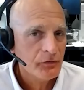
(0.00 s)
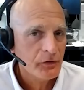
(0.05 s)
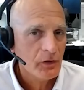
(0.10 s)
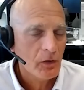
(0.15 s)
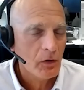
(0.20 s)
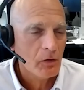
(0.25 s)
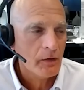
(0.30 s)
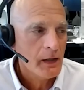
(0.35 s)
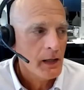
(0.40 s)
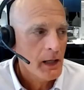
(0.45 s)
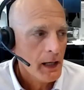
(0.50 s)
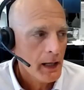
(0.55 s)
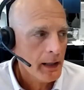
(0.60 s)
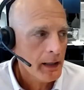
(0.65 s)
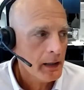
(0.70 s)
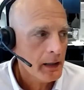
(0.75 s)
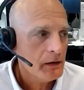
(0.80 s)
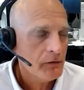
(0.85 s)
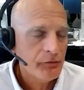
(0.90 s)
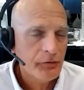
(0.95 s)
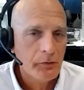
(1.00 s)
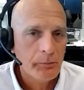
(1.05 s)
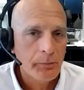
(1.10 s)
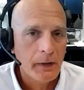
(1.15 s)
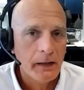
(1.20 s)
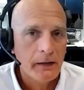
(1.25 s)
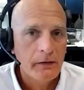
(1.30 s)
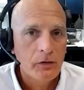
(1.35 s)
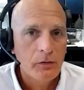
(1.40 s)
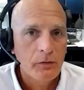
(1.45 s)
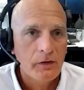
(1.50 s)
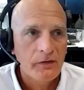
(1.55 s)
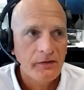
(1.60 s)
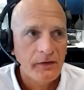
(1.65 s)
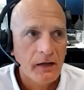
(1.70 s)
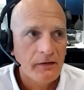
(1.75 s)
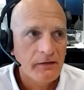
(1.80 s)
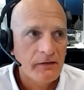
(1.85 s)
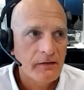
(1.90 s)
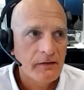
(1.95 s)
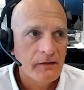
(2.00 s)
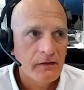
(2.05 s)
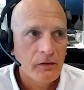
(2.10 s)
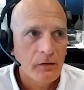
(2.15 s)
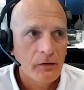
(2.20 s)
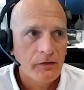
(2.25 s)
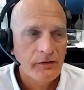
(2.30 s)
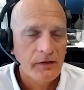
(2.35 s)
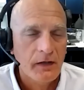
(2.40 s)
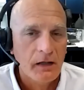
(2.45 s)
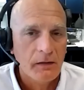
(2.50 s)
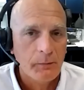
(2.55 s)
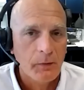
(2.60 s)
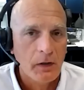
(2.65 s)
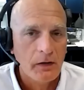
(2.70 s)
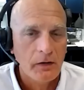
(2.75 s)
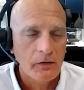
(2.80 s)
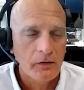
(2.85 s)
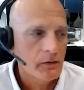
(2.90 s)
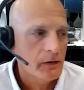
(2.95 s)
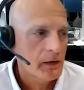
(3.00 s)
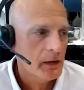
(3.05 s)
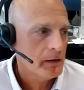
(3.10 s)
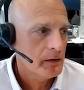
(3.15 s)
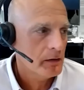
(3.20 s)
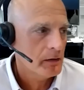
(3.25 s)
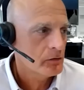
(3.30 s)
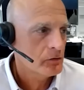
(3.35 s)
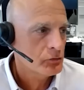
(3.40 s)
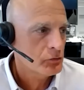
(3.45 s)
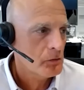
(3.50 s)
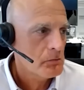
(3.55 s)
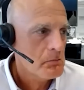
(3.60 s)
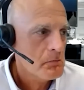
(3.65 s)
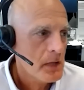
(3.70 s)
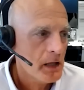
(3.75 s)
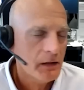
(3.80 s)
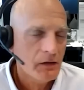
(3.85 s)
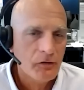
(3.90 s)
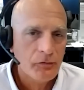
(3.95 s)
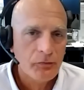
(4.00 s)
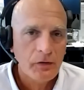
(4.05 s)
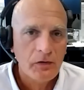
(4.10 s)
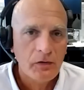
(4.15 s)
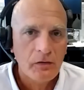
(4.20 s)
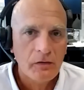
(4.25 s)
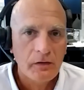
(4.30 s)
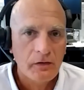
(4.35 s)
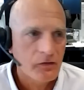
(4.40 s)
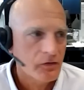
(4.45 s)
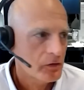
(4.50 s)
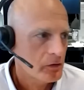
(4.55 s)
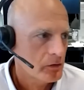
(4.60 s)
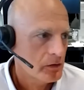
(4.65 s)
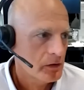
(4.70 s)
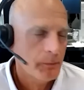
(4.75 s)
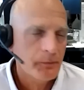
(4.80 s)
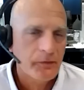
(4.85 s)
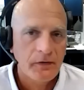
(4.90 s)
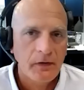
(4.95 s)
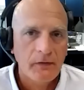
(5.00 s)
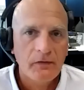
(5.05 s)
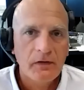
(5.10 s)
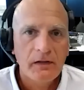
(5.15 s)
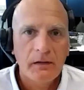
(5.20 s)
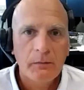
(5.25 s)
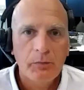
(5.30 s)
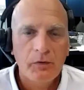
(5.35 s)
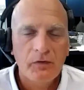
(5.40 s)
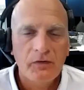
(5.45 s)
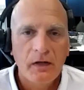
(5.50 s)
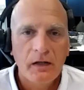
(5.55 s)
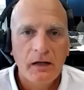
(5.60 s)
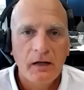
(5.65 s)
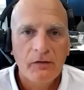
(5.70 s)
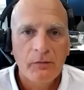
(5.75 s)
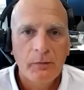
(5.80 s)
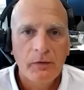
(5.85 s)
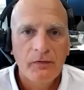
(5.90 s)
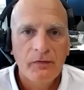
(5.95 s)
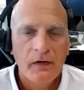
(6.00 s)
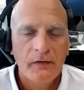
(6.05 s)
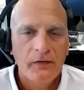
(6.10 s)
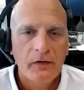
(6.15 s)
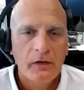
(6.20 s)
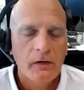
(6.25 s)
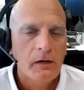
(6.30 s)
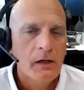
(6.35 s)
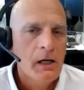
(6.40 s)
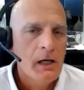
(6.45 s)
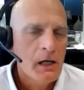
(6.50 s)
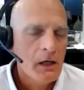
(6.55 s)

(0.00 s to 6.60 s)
for gold. And if you're buying U.S. assets in the U.S. stock market, you're getting a tremendous return this year. You're up 17% in the S&P 500.